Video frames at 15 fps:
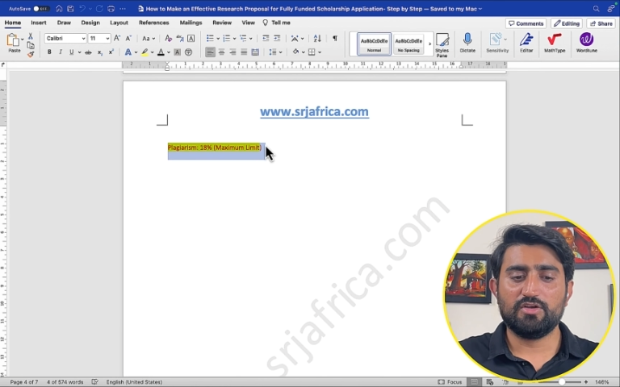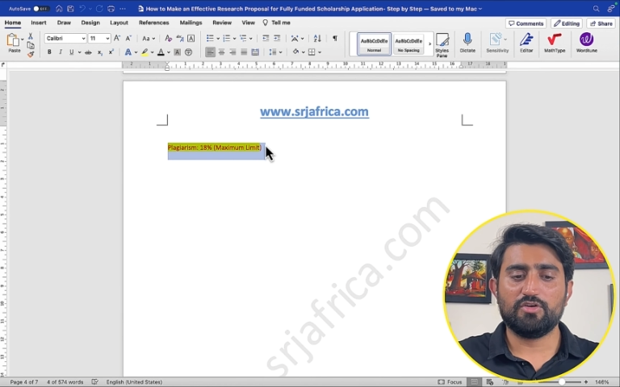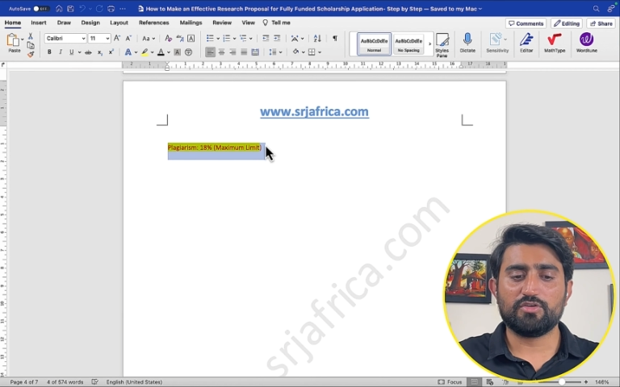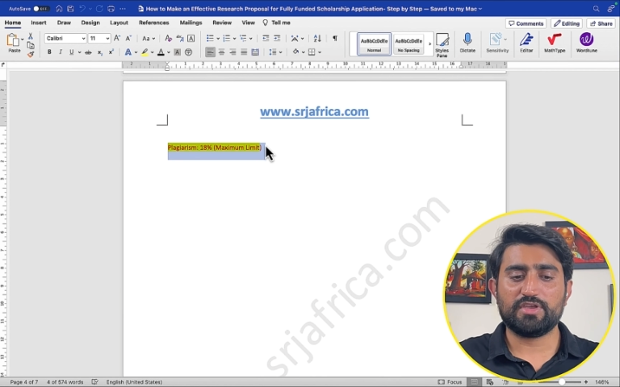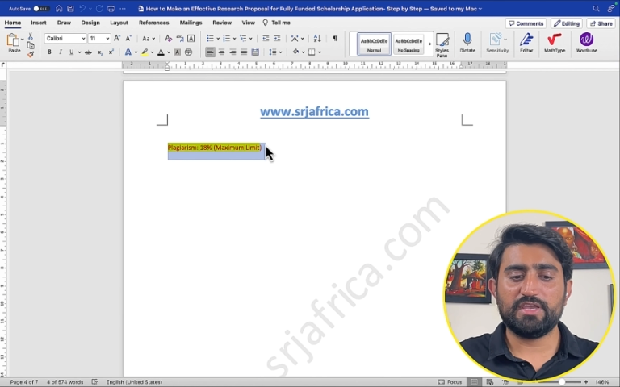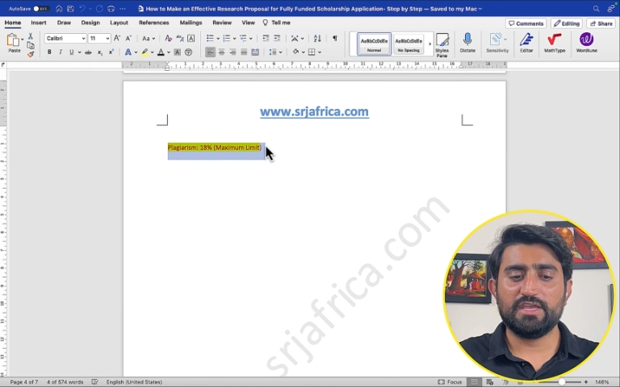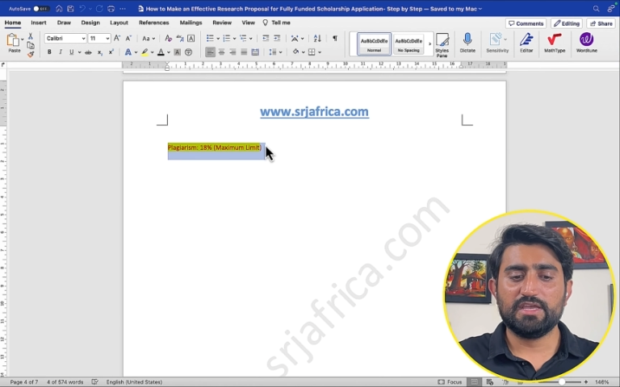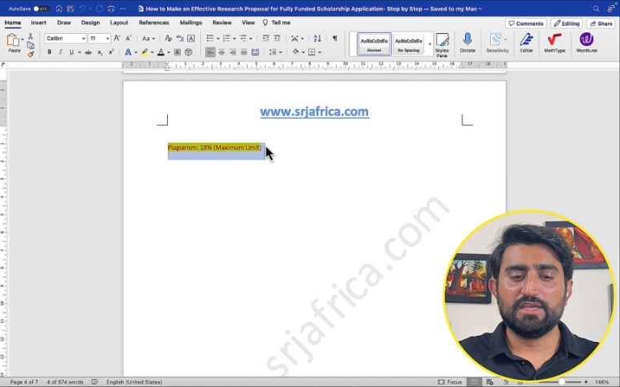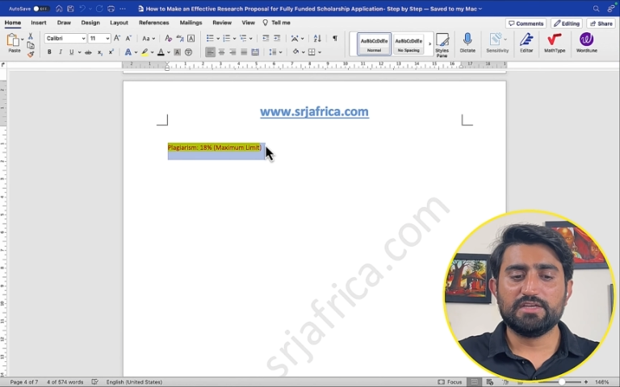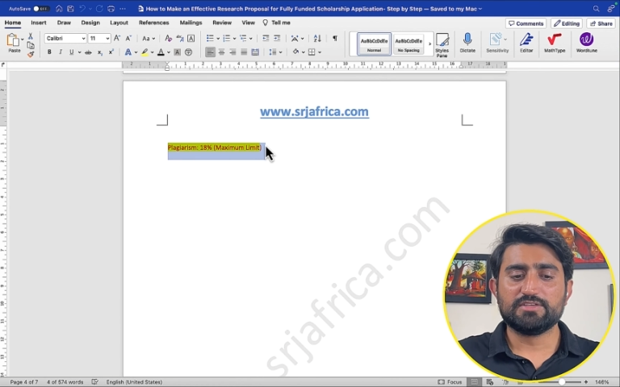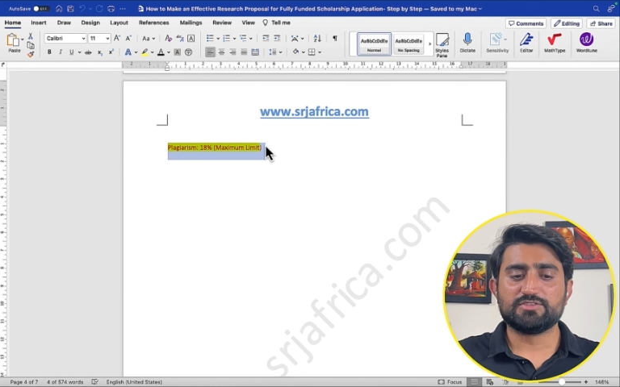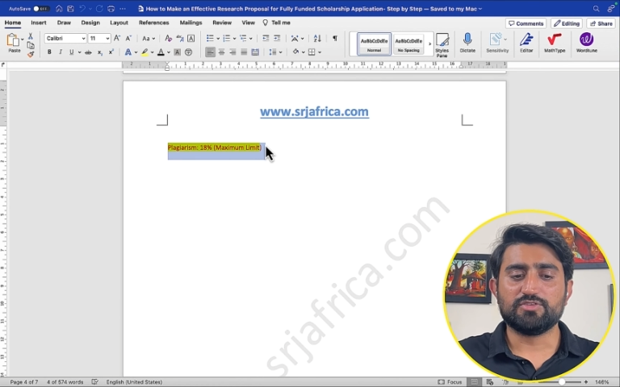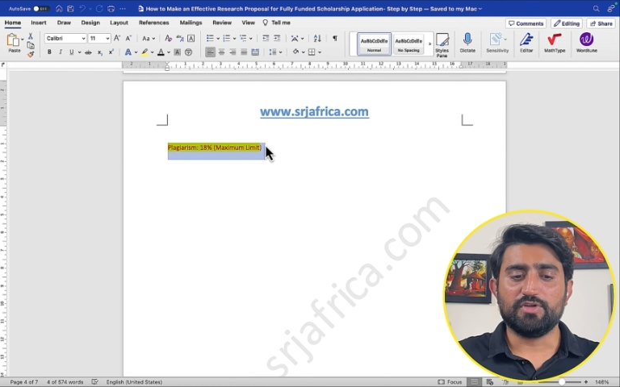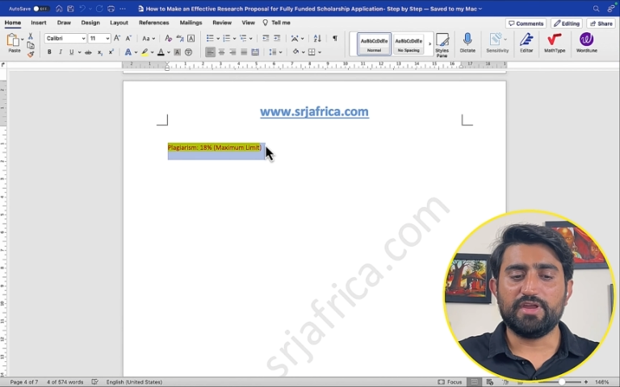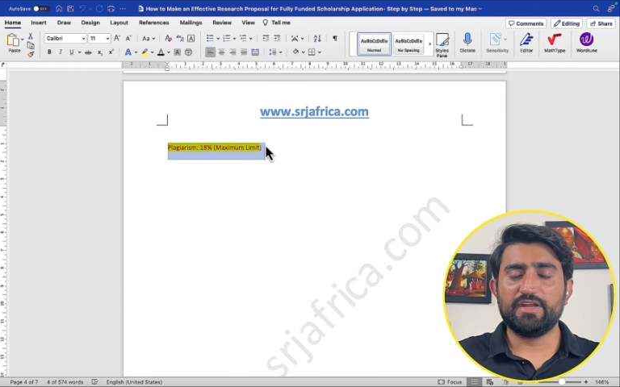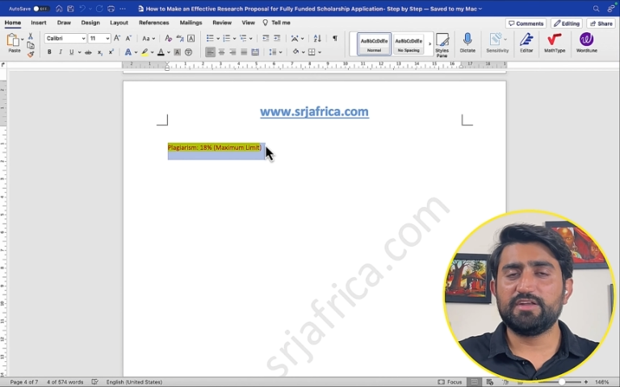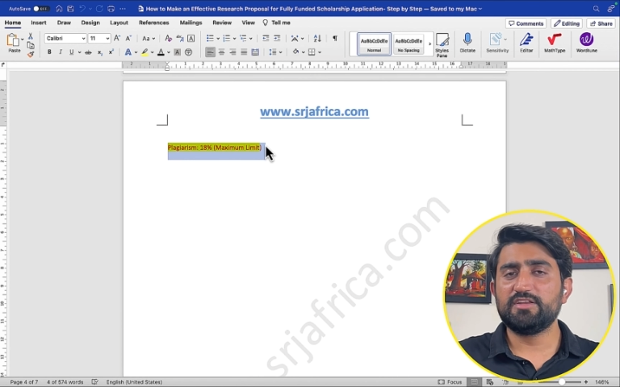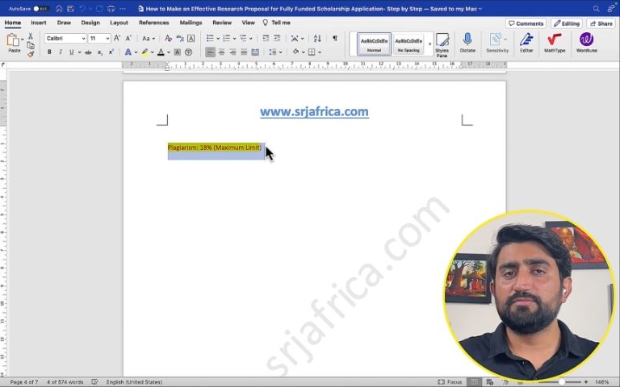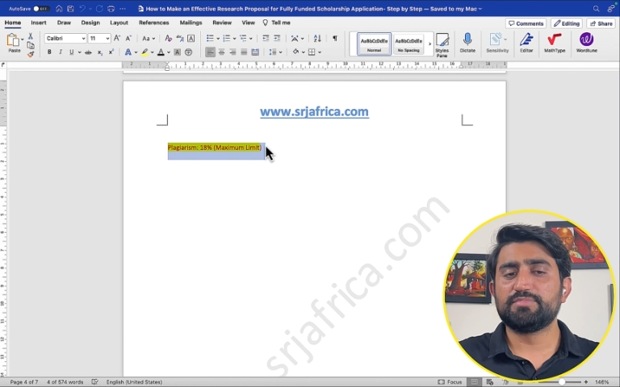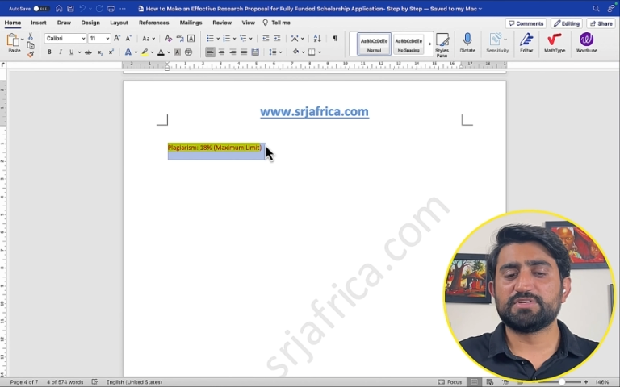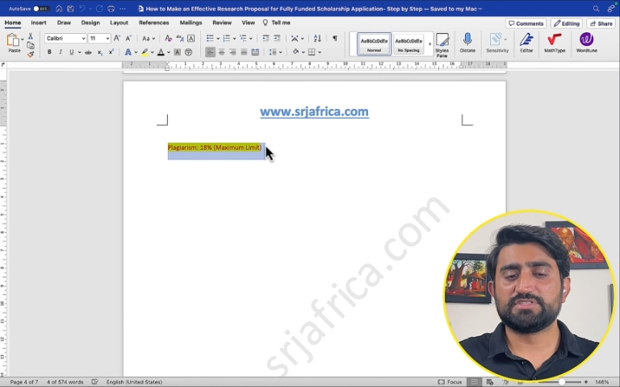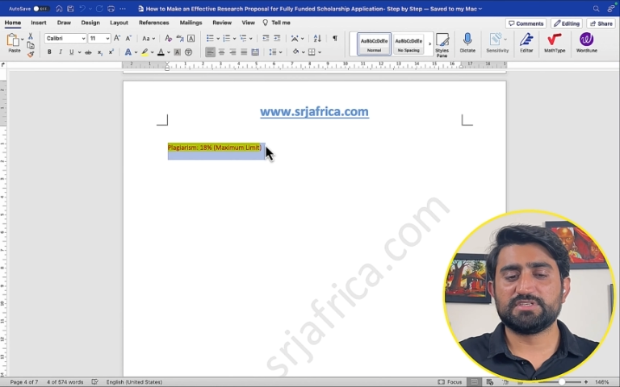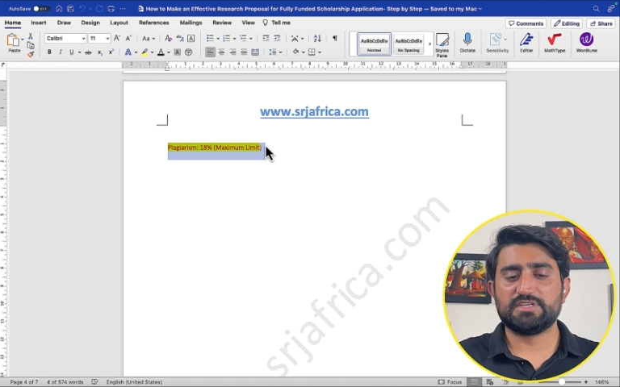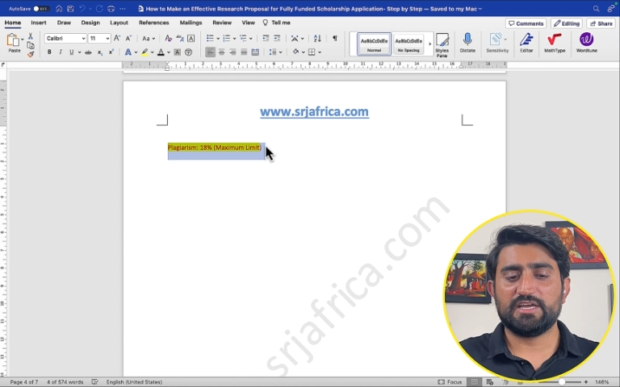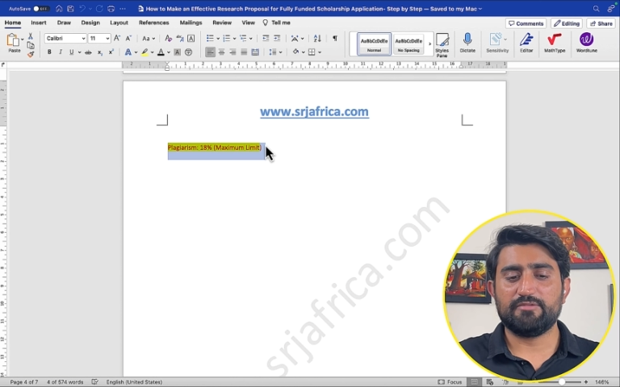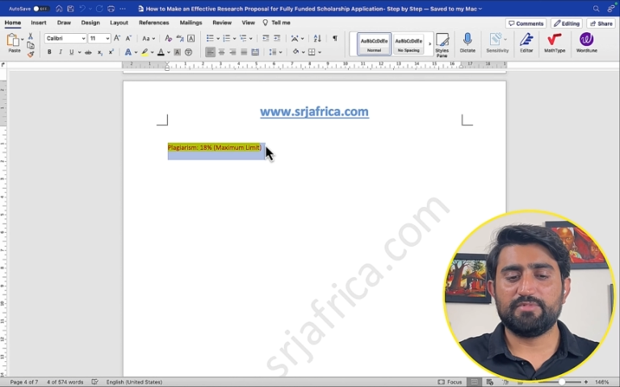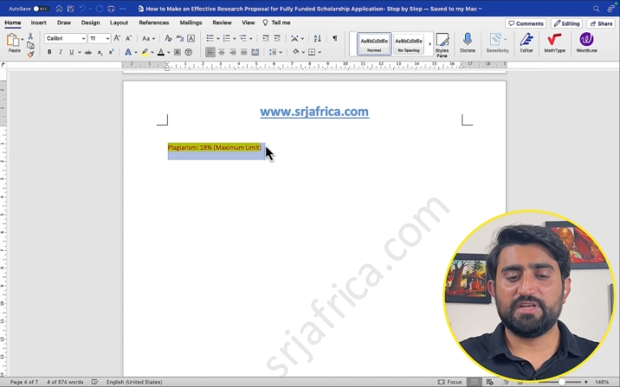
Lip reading: Okay, so 18% I